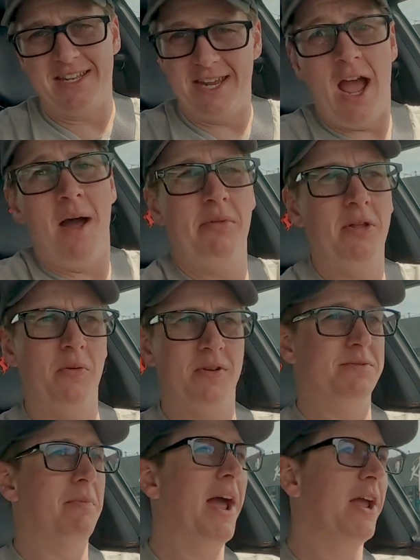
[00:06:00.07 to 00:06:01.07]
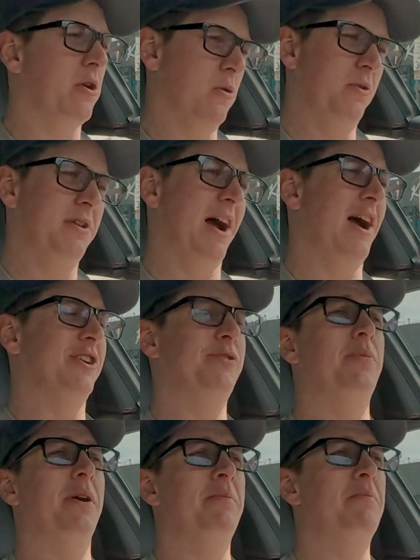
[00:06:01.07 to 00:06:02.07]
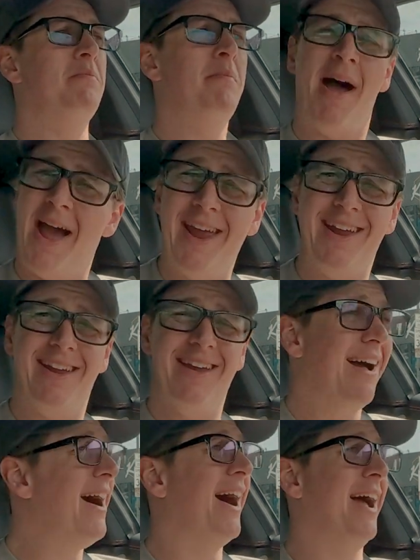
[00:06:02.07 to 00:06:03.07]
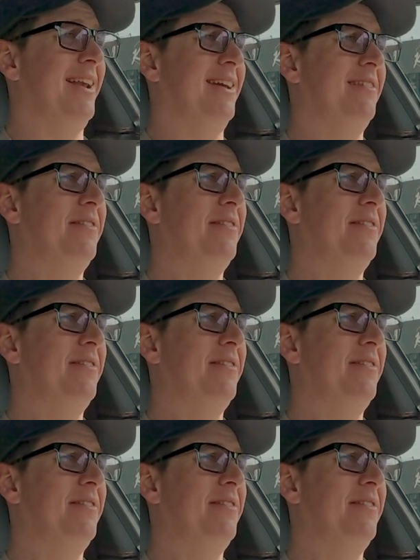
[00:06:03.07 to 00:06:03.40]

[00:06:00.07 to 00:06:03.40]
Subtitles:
Diablo was my Countach, but my God.